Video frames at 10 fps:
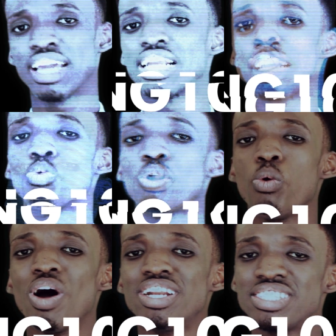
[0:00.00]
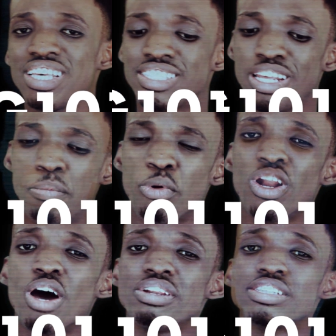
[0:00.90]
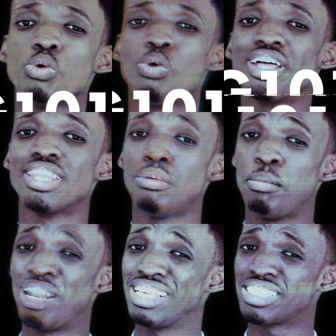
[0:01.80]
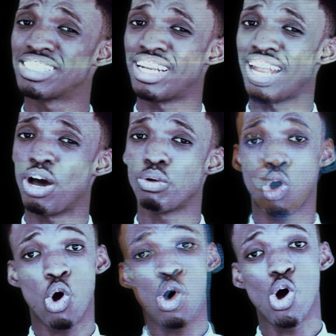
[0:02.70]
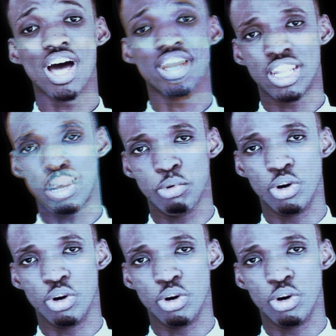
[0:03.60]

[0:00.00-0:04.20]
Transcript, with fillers: English 101 says that a pronoun is a word that replaces a noun or another